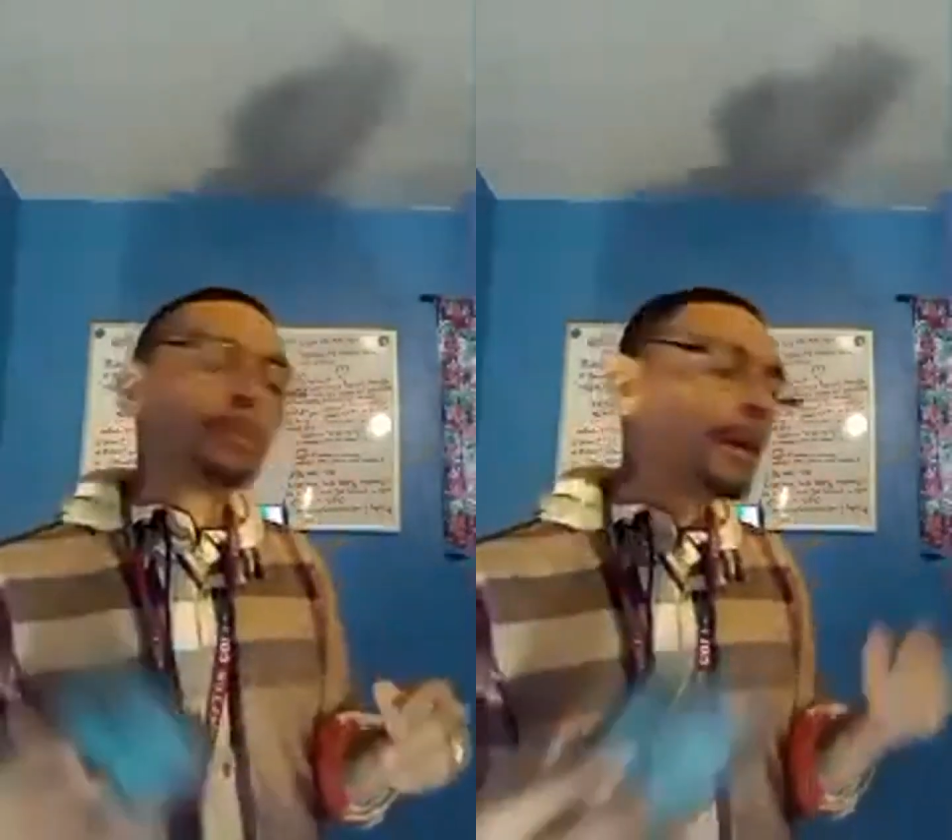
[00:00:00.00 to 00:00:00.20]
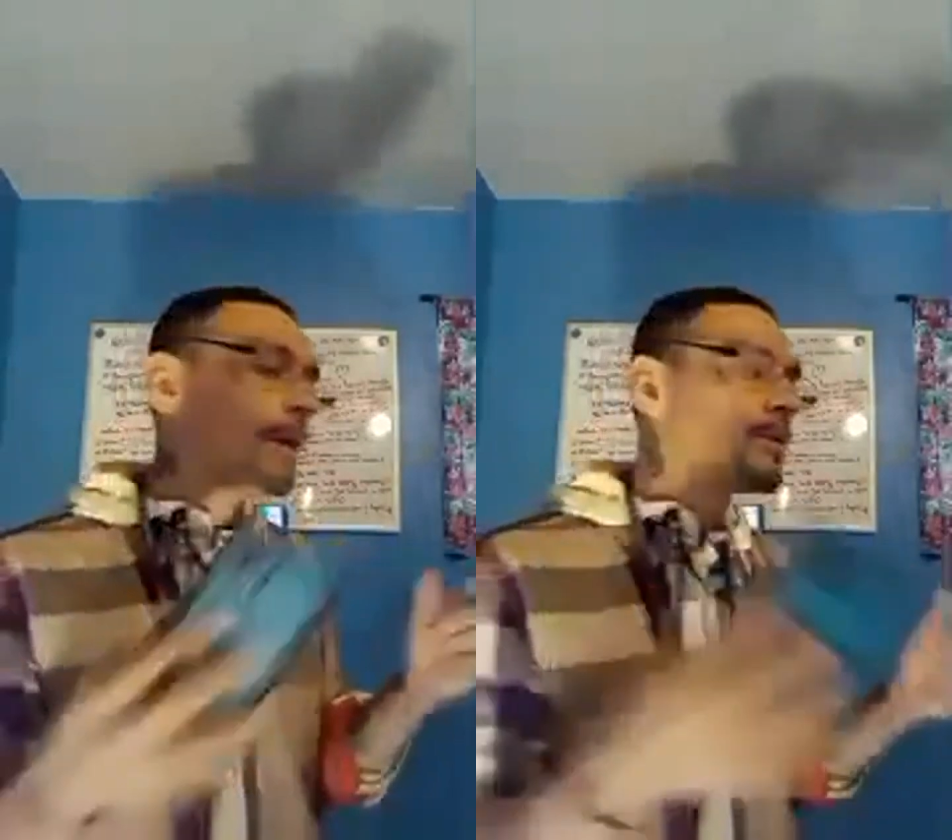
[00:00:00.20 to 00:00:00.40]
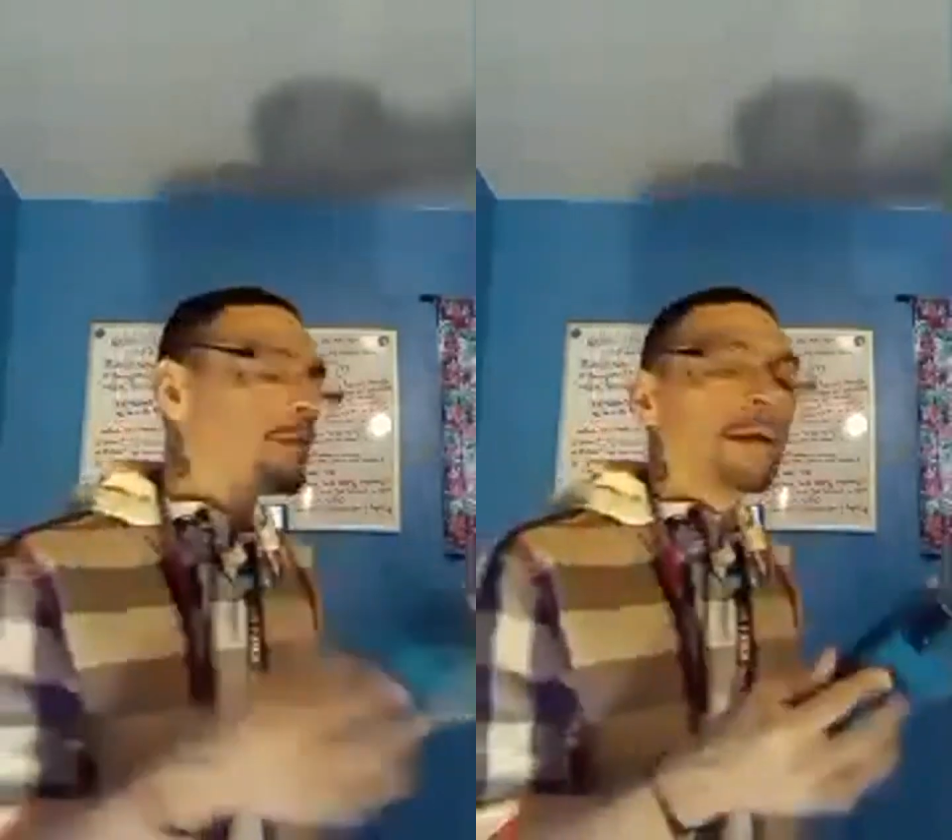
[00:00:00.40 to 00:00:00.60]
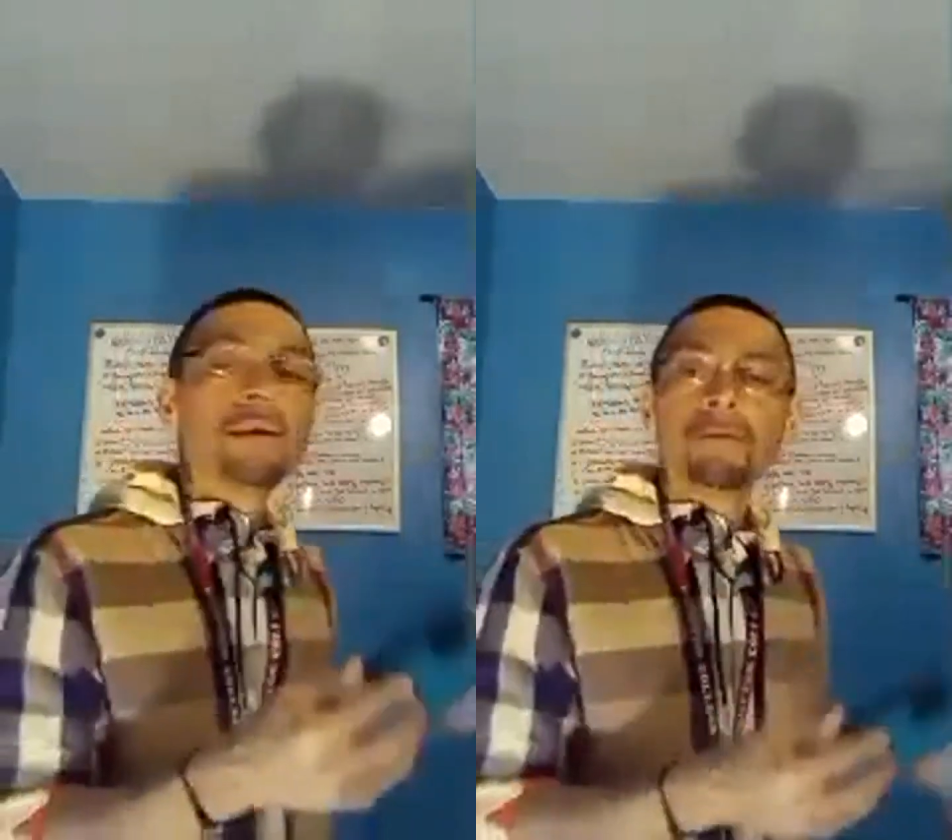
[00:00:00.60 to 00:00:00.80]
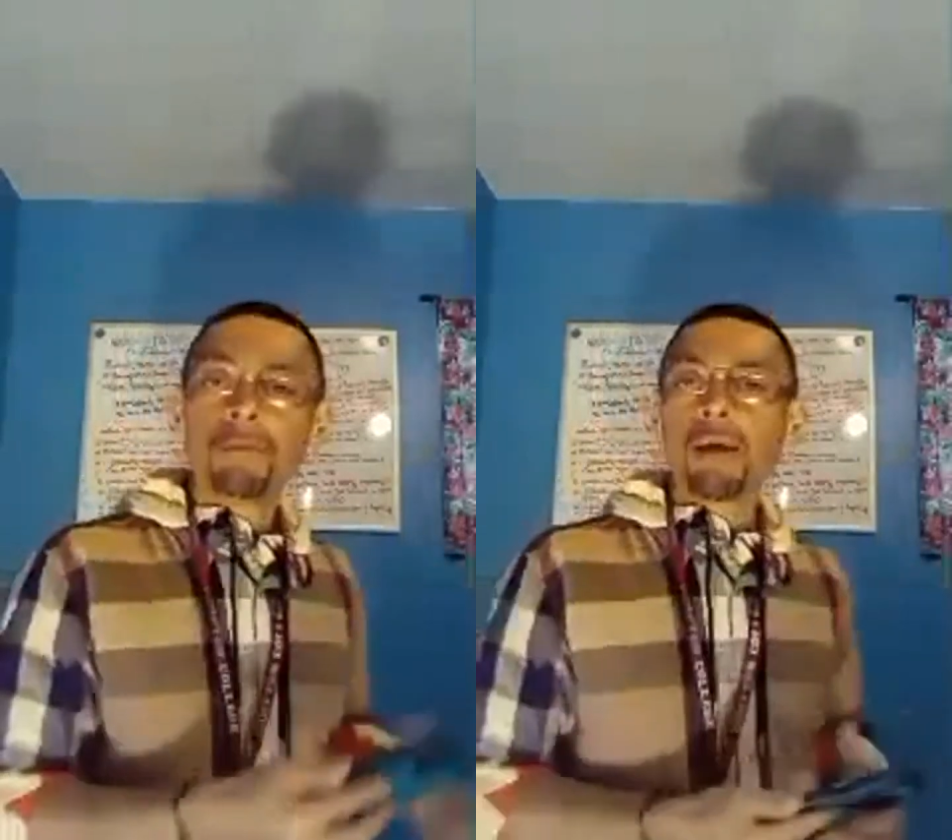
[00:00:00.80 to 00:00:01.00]
us
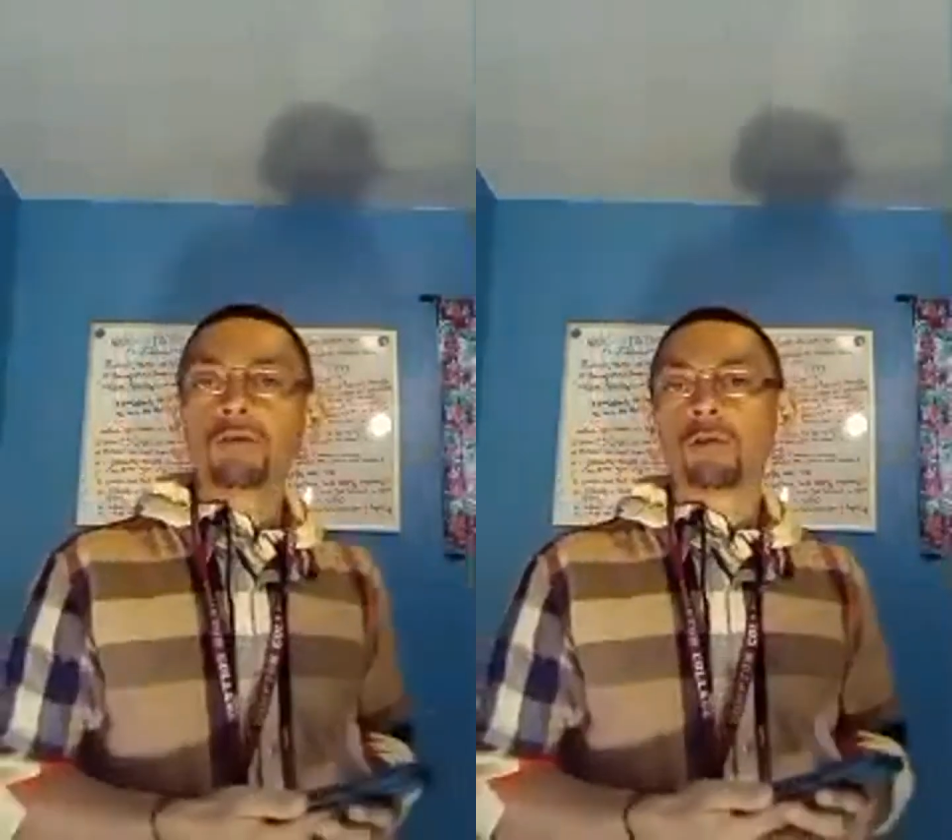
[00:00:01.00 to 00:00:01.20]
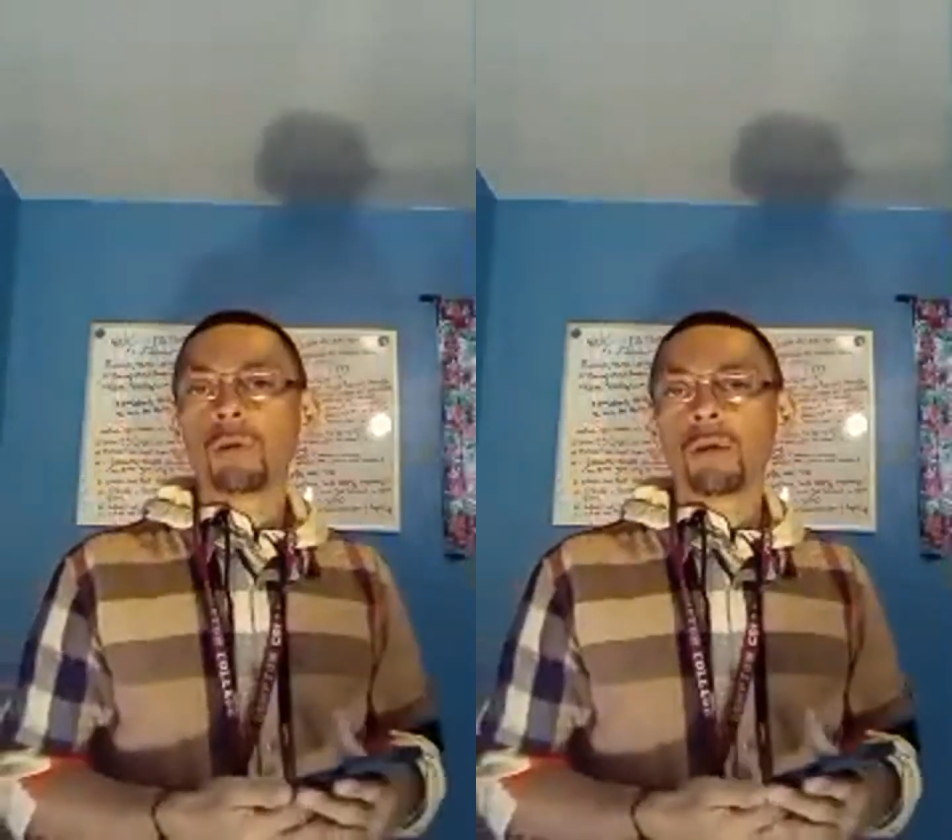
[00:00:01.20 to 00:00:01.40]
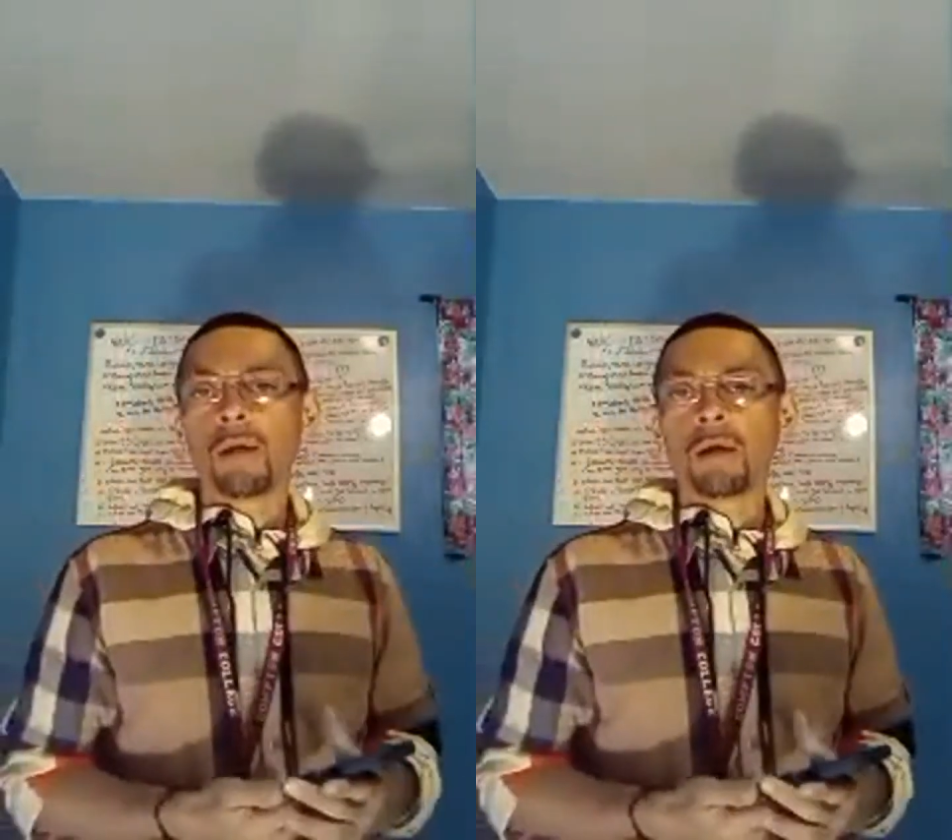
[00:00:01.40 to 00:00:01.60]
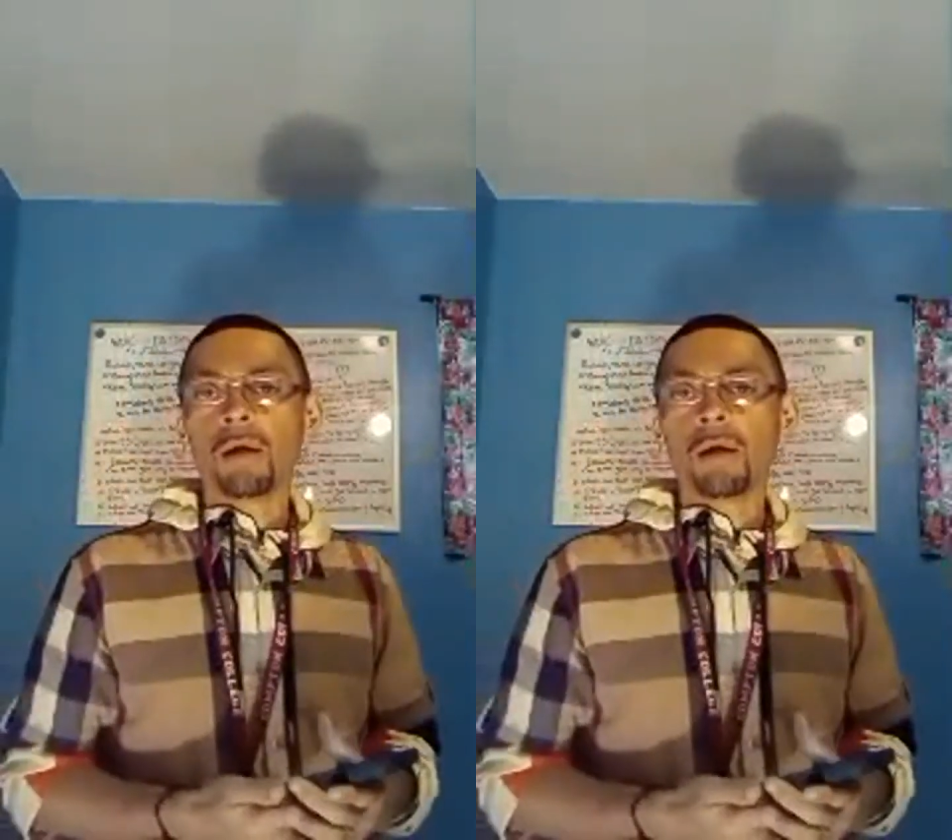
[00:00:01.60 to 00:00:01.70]
individually.